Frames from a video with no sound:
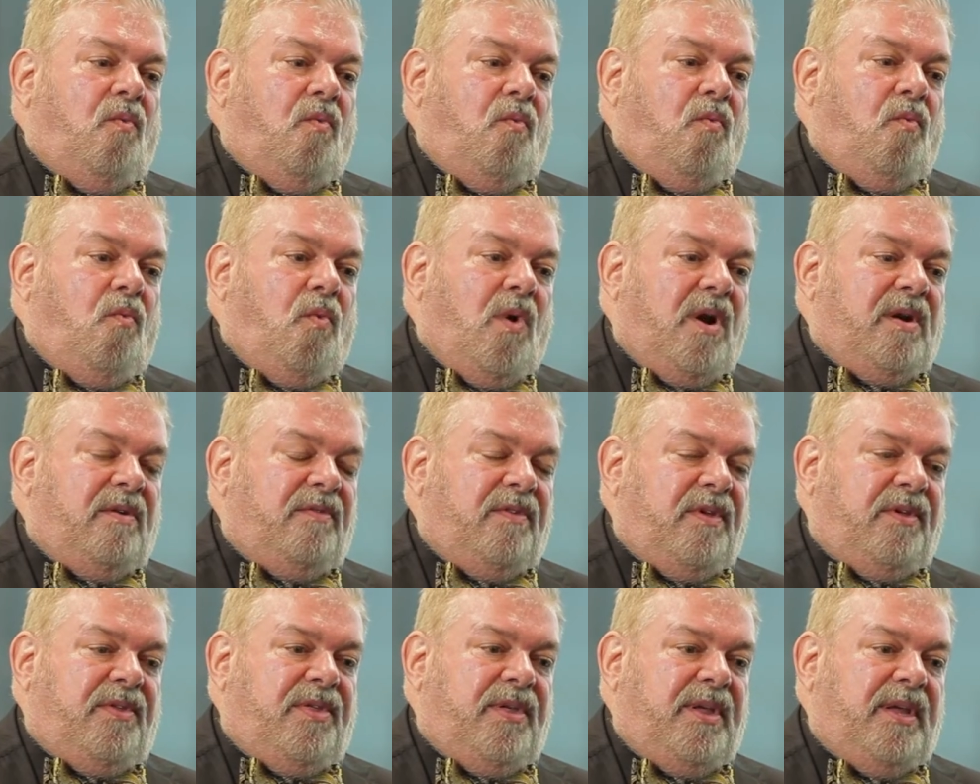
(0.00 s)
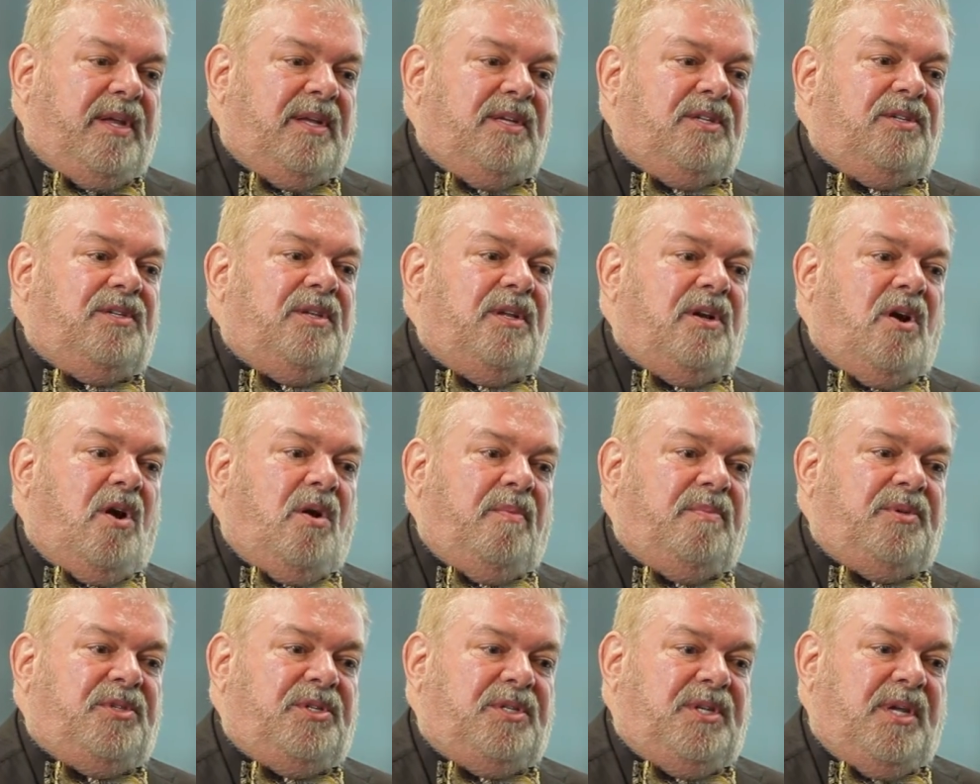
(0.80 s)
One of the things that
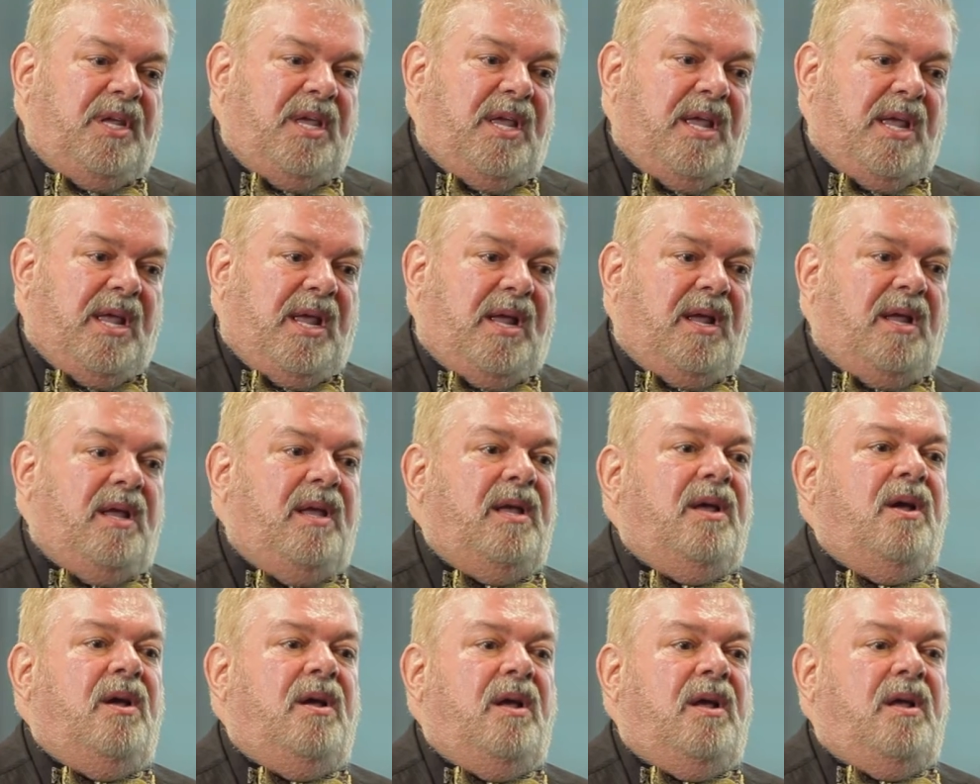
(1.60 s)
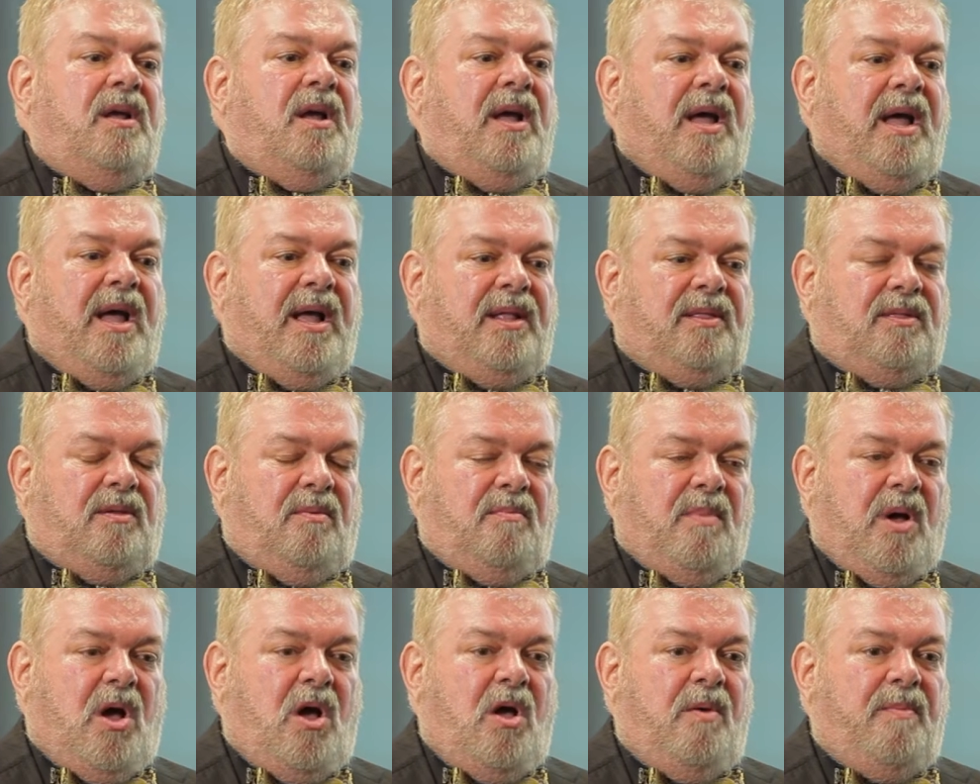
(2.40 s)
I'm seeing at the
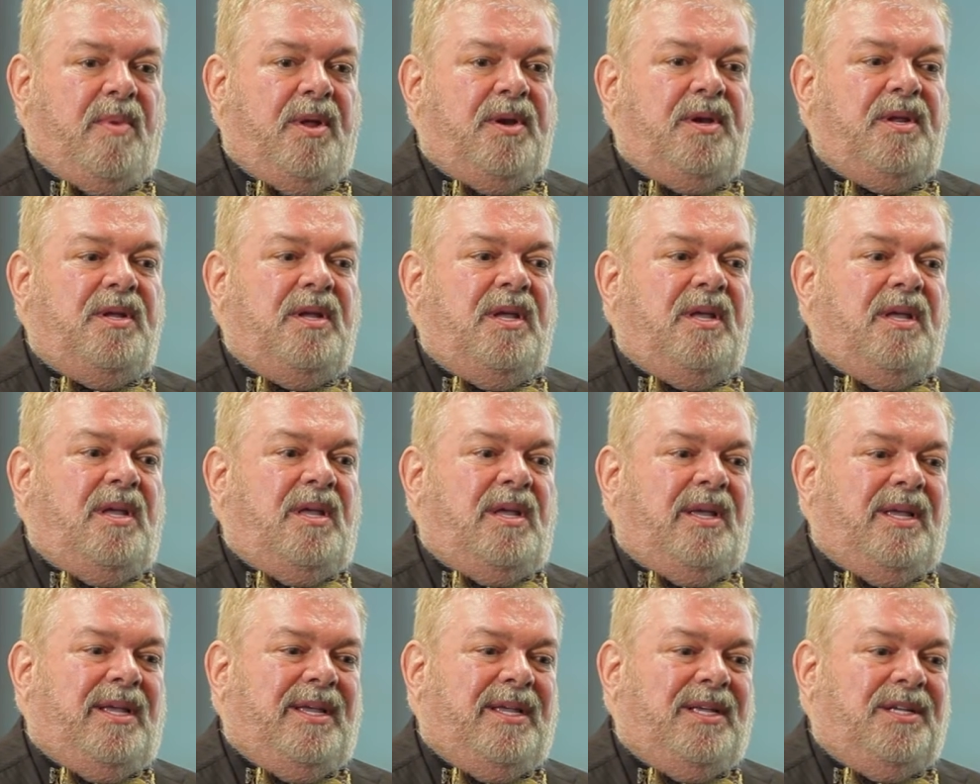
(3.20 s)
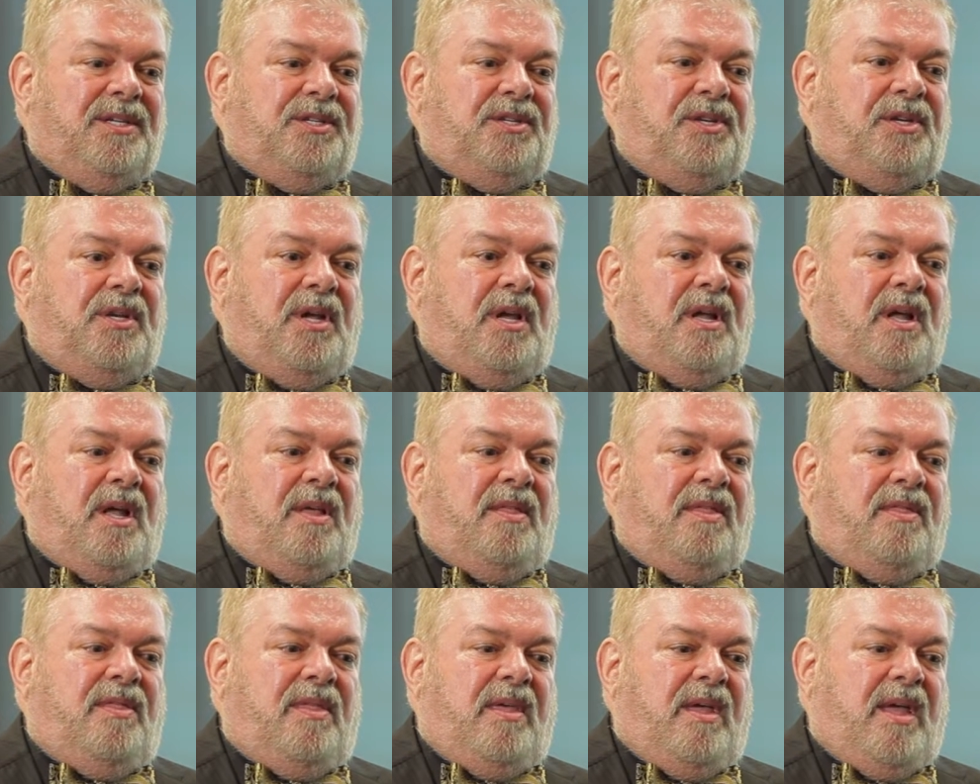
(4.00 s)
moment is
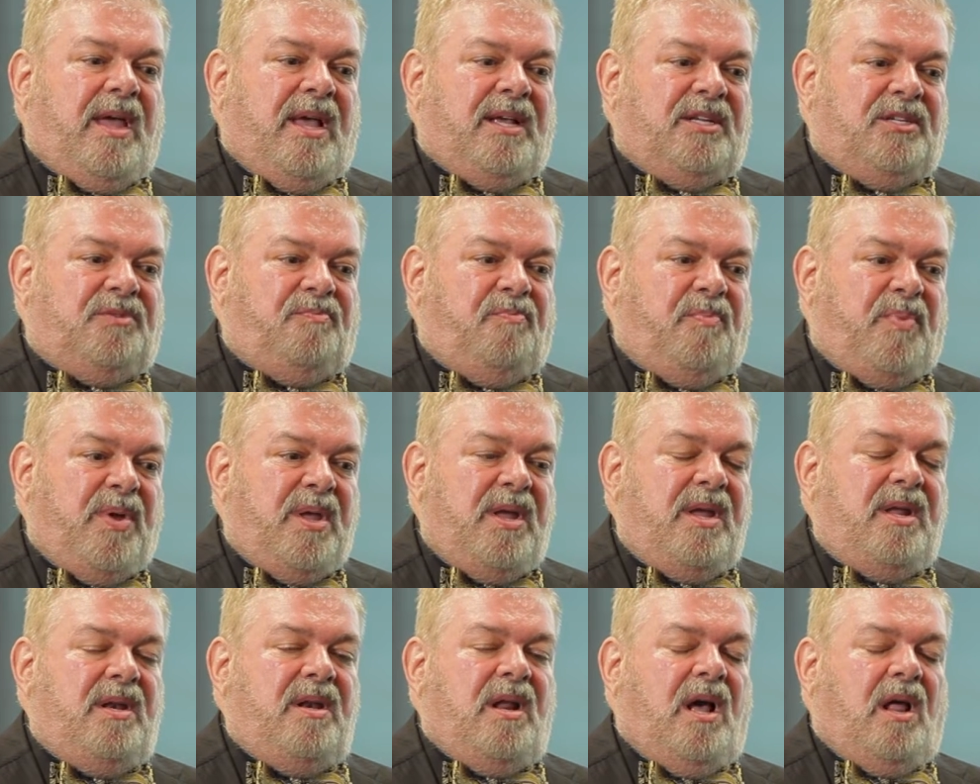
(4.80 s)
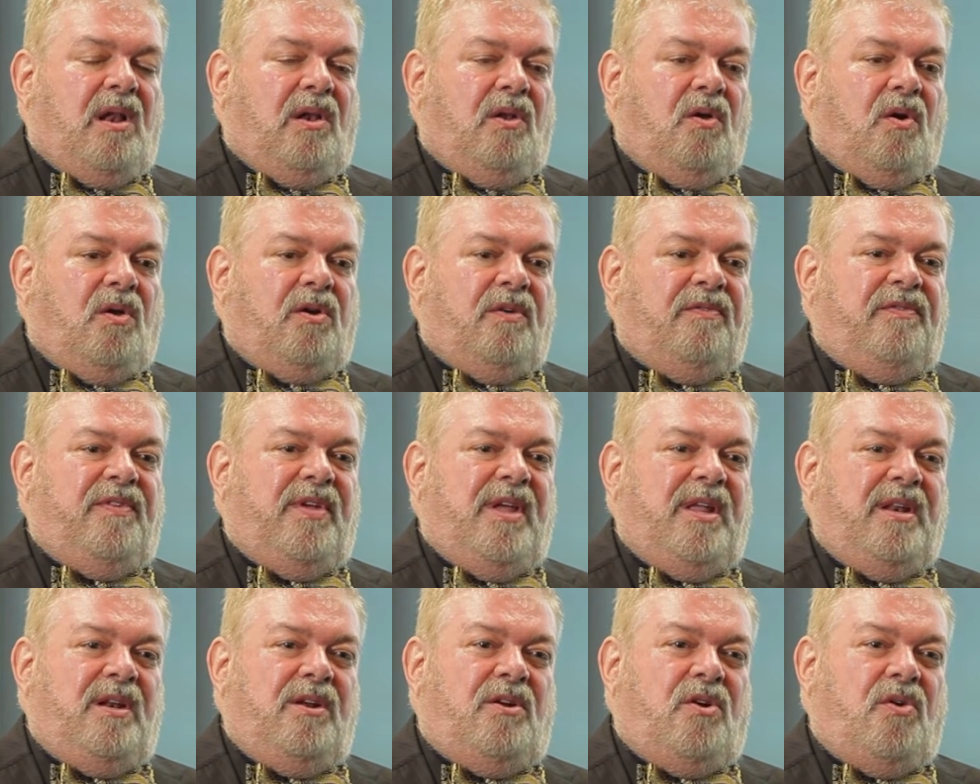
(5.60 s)
there has been a lot of
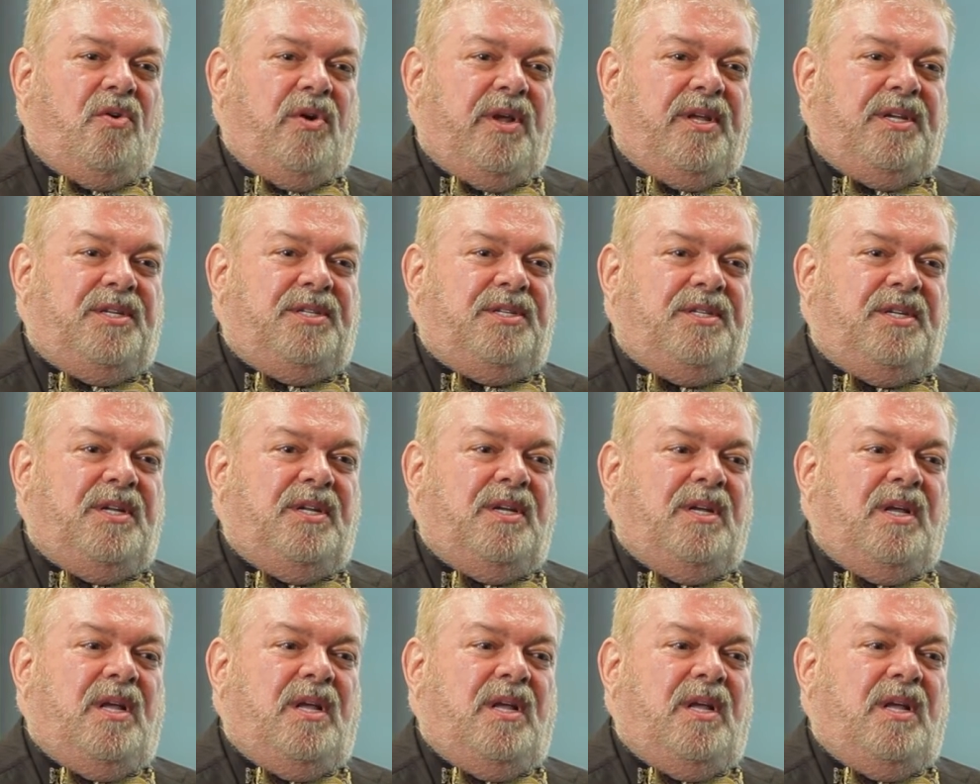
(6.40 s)
increased